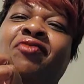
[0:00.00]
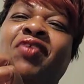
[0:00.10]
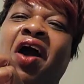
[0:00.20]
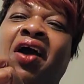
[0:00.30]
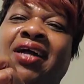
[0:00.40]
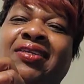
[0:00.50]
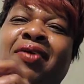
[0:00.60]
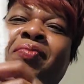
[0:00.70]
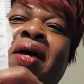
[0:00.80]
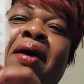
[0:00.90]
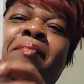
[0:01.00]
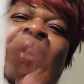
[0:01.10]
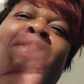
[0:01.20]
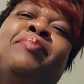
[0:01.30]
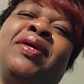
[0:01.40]
of Gotham,
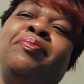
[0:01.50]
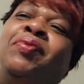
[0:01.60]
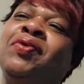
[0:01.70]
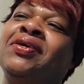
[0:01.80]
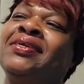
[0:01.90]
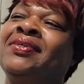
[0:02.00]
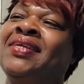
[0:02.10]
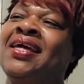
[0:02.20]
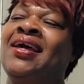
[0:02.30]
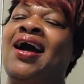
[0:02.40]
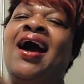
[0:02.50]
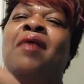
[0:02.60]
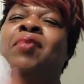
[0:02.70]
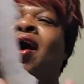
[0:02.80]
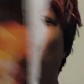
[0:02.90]
my big book.
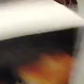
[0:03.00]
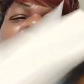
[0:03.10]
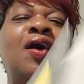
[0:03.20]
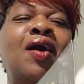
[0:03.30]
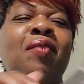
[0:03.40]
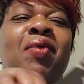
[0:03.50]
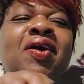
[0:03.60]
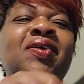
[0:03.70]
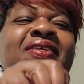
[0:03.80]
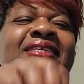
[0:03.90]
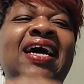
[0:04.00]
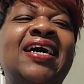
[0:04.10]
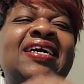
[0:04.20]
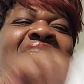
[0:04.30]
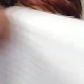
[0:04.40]
I'm almost
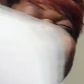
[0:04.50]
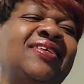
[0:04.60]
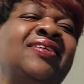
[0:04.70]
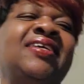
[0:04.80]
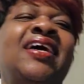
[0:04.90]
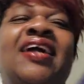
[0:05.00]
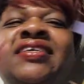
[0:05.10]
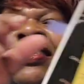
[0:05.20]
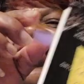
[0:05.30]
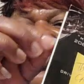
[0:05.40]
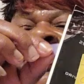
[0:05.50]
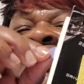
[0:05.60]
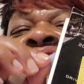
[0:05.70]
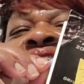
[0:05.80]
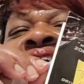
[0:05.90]
done. This is just a
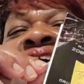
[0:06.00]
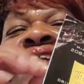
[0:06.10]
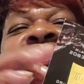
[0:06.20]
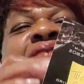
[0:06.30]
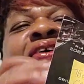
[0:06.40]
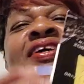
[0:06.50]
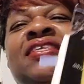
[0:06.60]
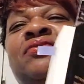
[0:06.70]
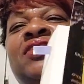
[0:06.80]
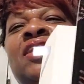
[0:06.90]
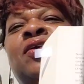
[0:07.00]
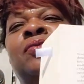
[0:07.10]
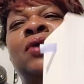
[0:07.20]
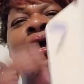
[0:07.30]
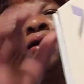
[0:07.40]
sticker I had there because
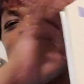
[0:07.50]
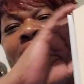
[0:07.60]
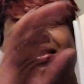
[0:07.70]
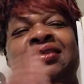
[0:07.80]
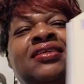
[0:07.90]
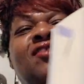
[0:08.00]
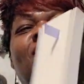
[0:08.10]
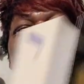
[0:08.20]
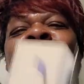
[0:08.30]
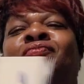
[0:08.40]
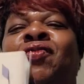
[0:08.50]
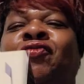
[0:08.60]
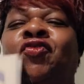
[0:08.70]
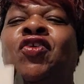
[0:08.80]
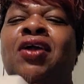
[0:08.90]
I had it in there from
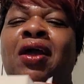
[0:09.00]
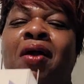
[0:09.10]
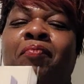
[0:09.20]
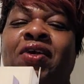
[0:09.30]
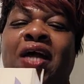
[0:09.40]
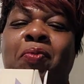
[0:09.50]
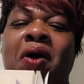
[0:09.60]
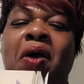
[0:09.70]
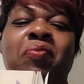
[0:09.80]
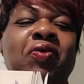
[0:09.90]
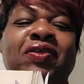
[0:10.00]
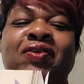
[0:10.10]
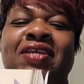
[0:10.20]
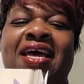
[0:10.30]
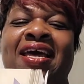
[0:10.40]
before. But I'm almost
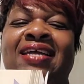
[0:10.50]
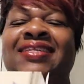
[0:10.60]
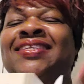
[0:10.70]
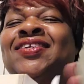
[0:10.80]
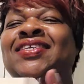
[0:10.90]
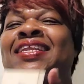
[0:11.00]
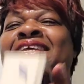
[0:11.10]
to the end, just